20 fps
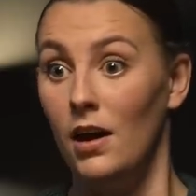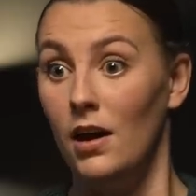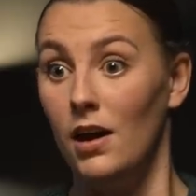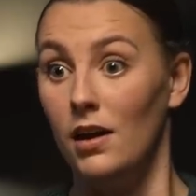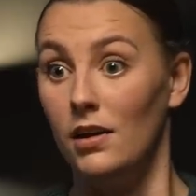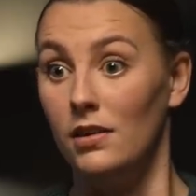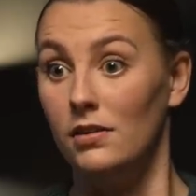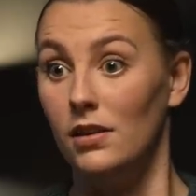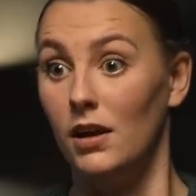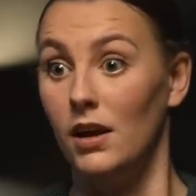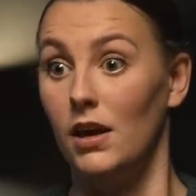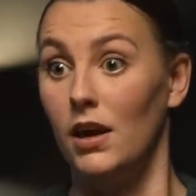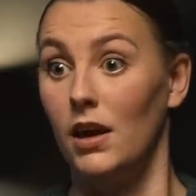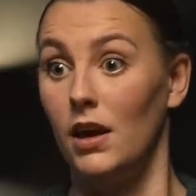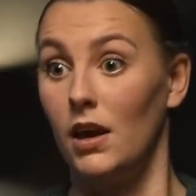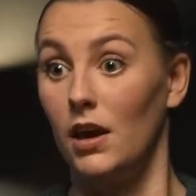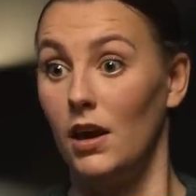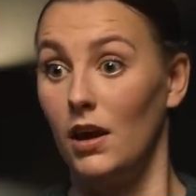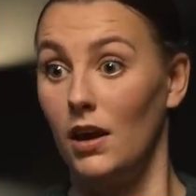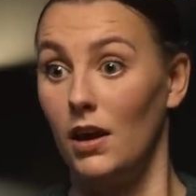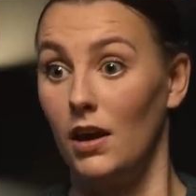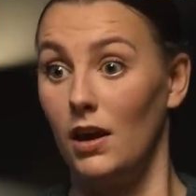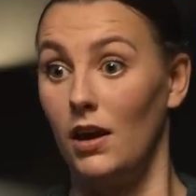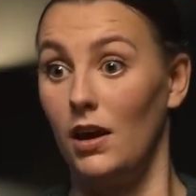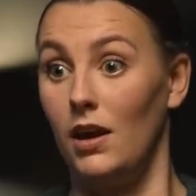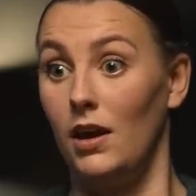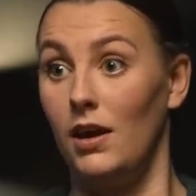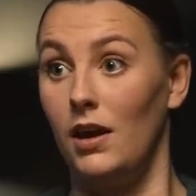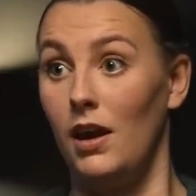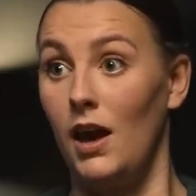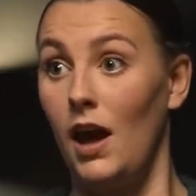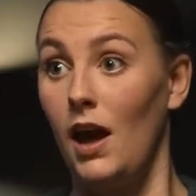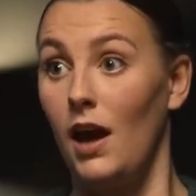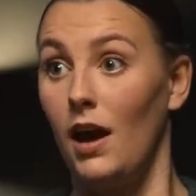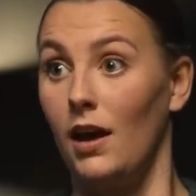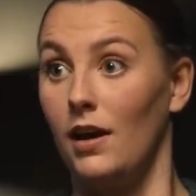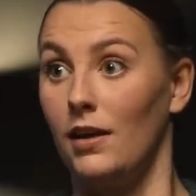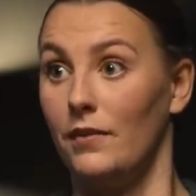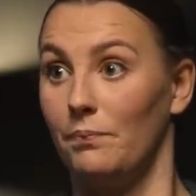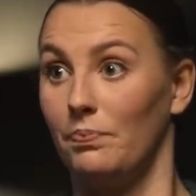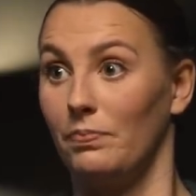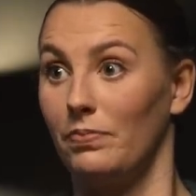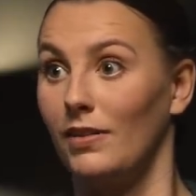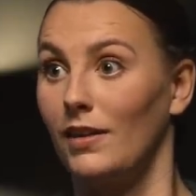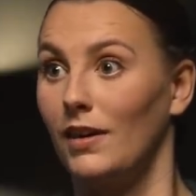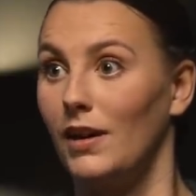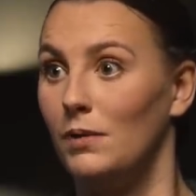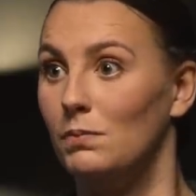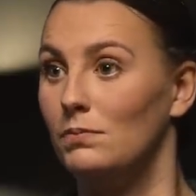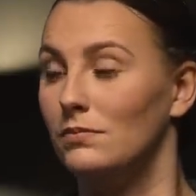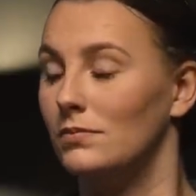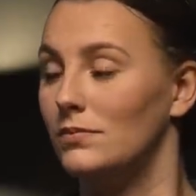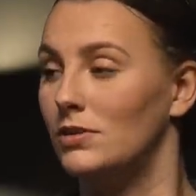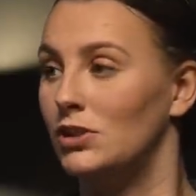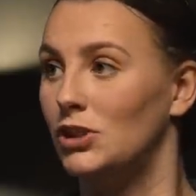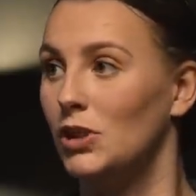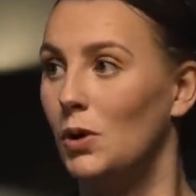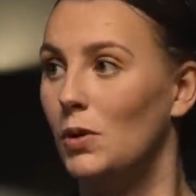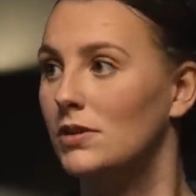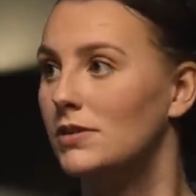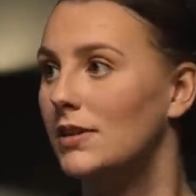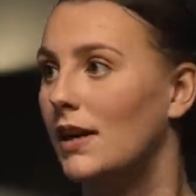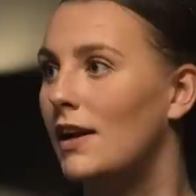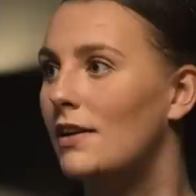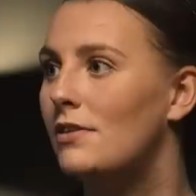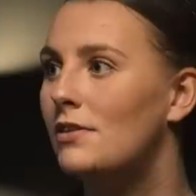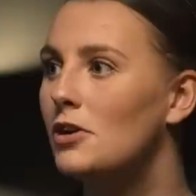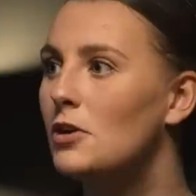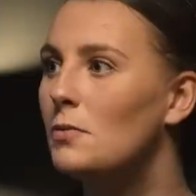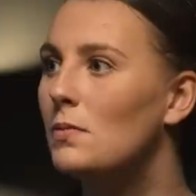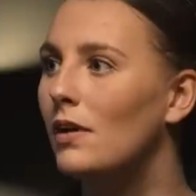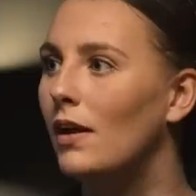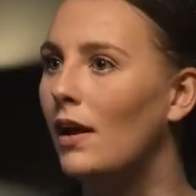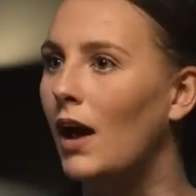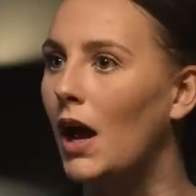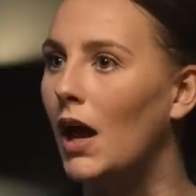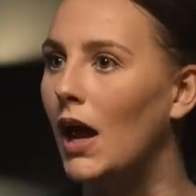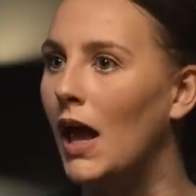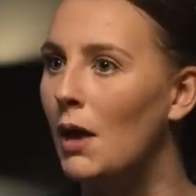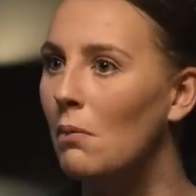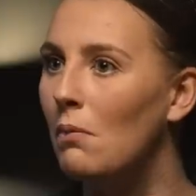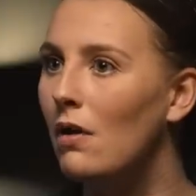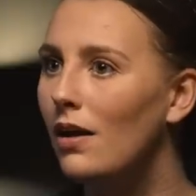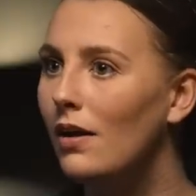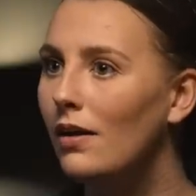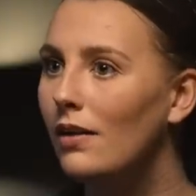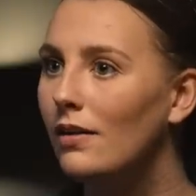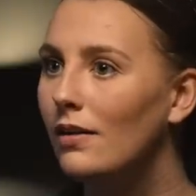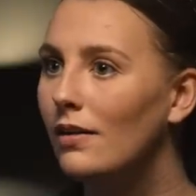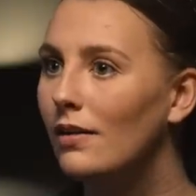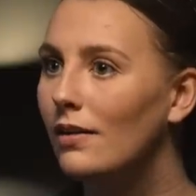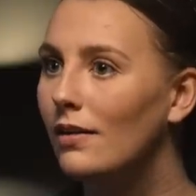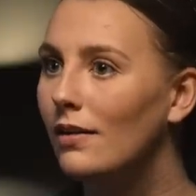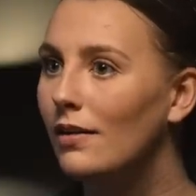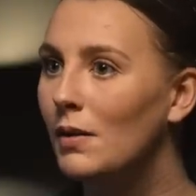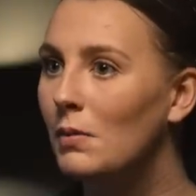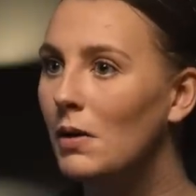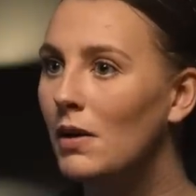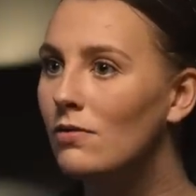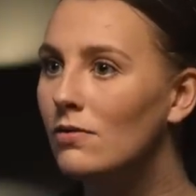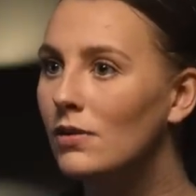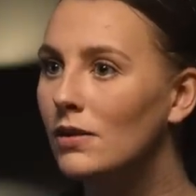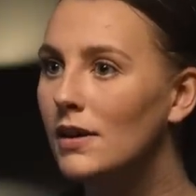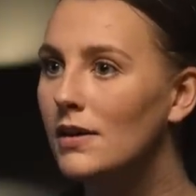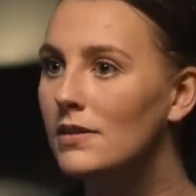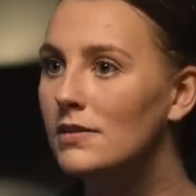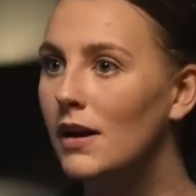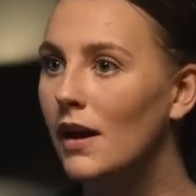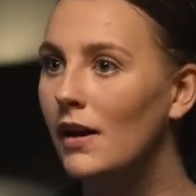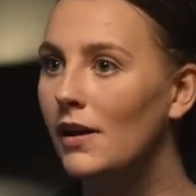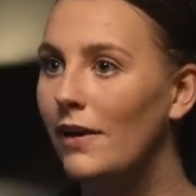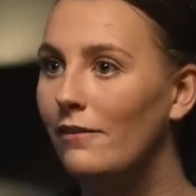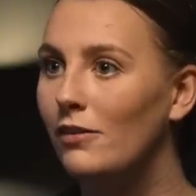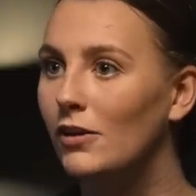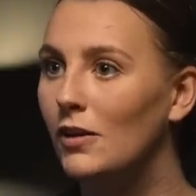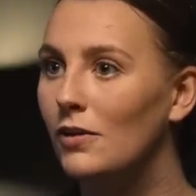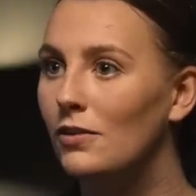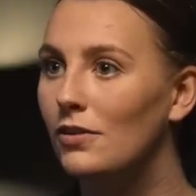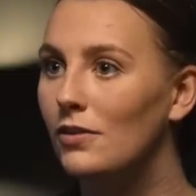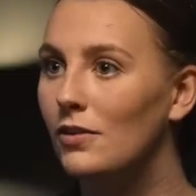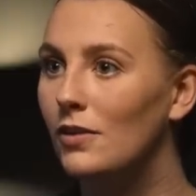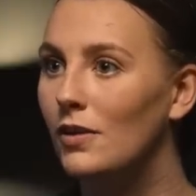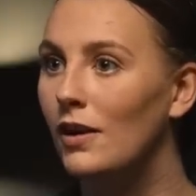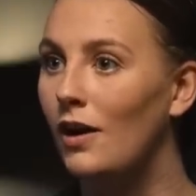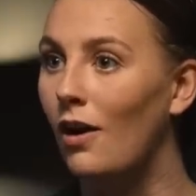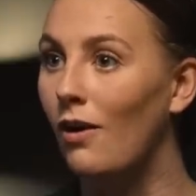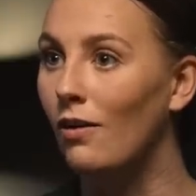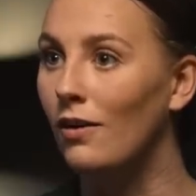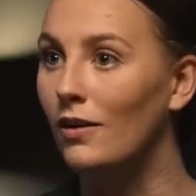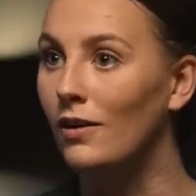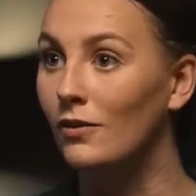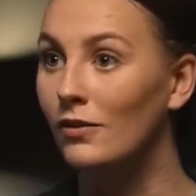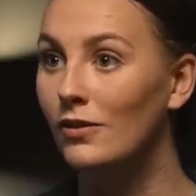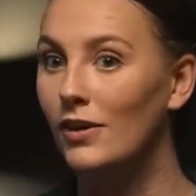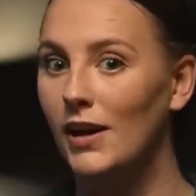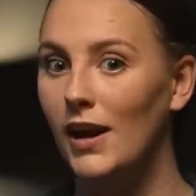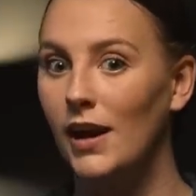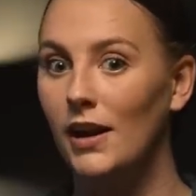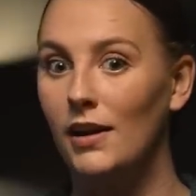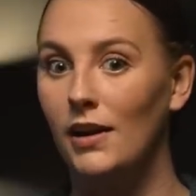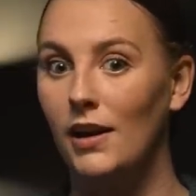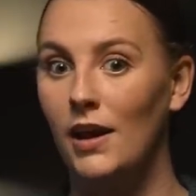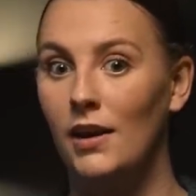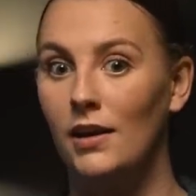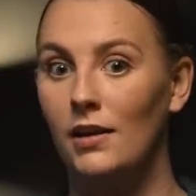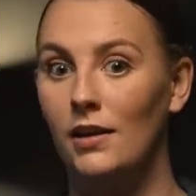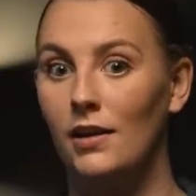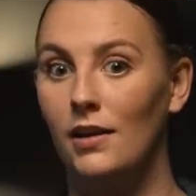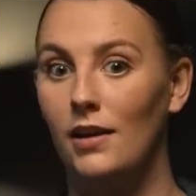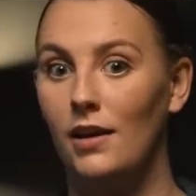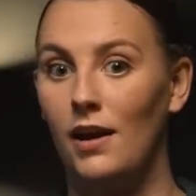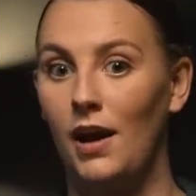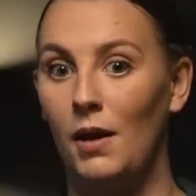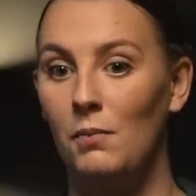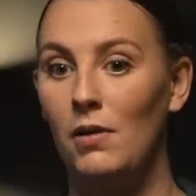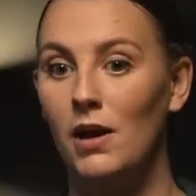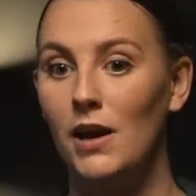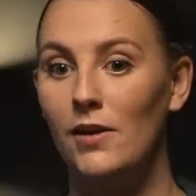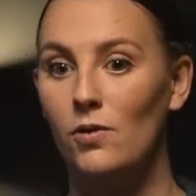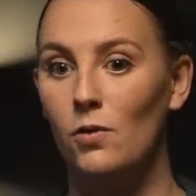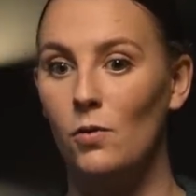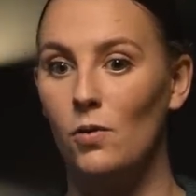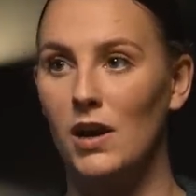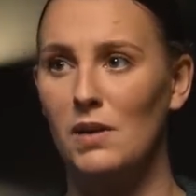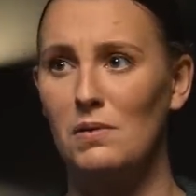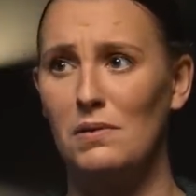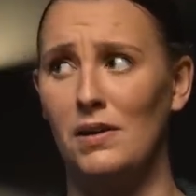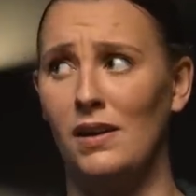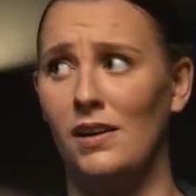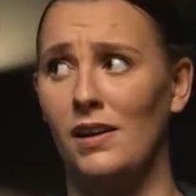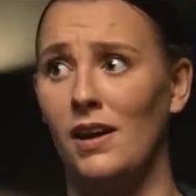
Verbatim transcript: And it's like, yeah, mm. I'm so excited too, but am I? Am I really excited to have to go through it all over again? And I'm not even worried about my